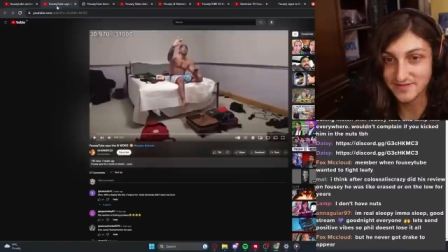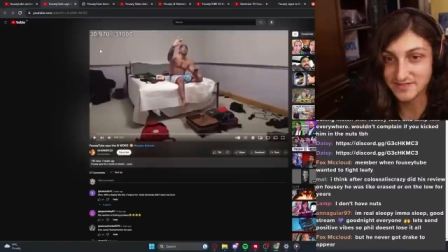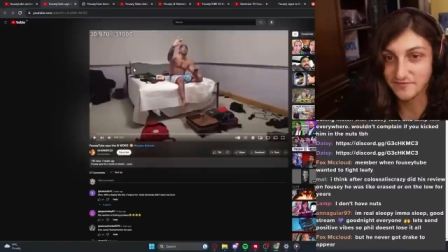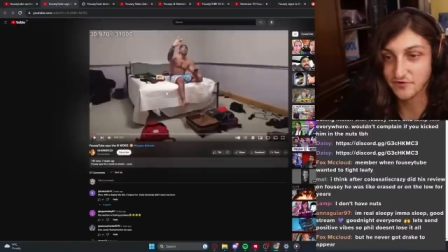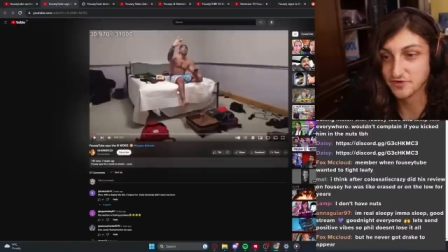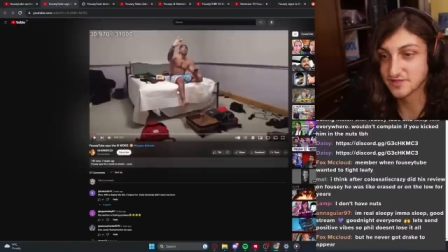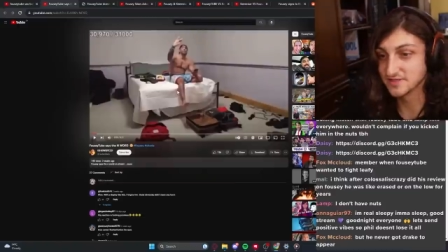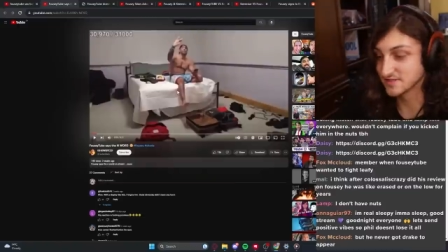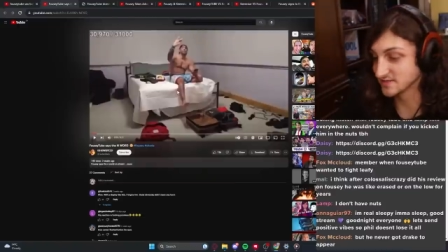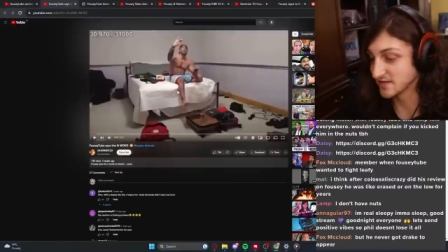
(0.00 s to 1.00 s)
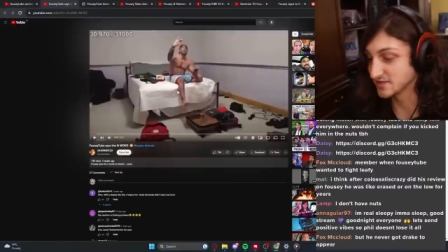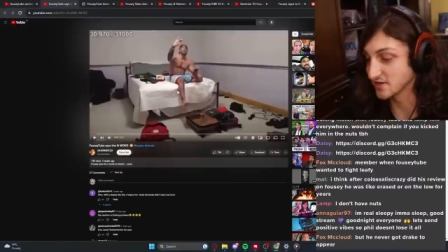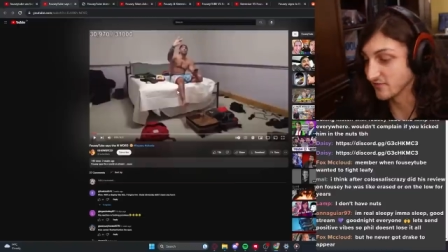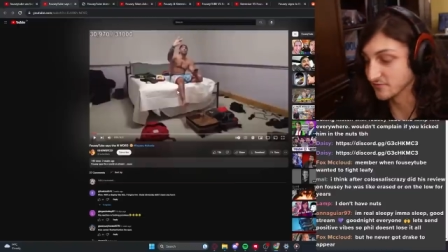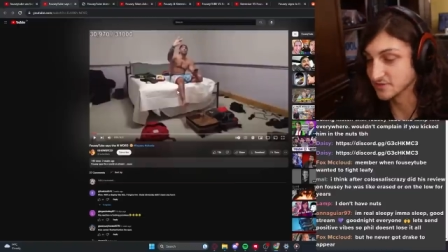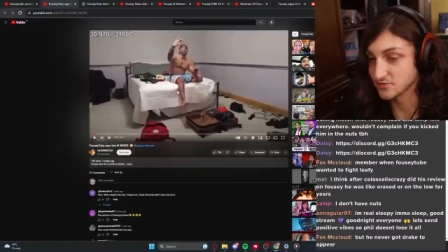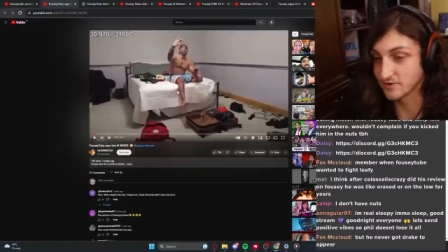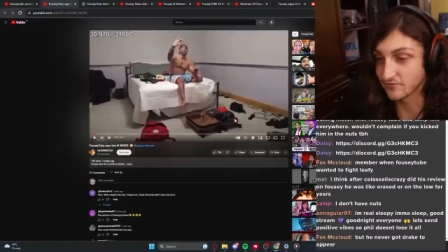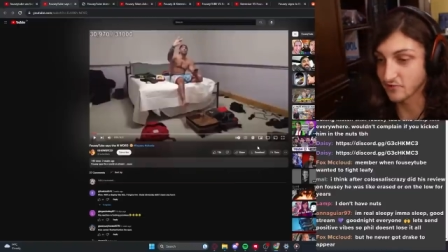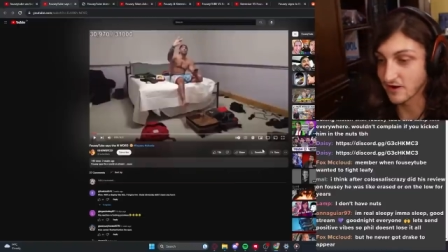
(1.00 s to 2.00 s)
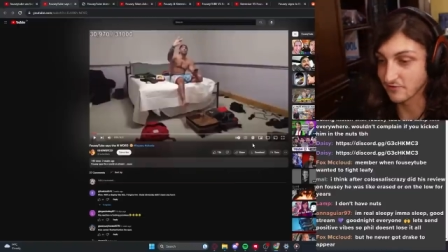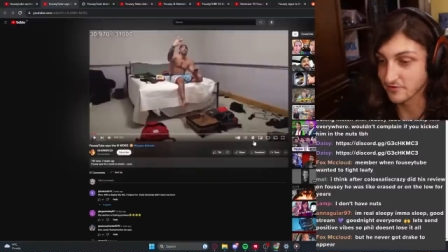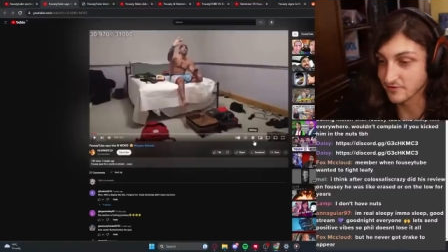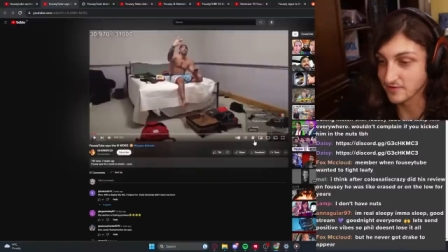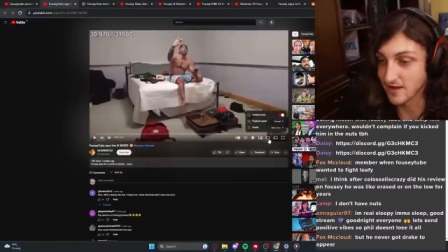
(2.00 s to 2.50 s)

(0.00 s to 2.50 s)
the first instance that I saw from his 24 hour live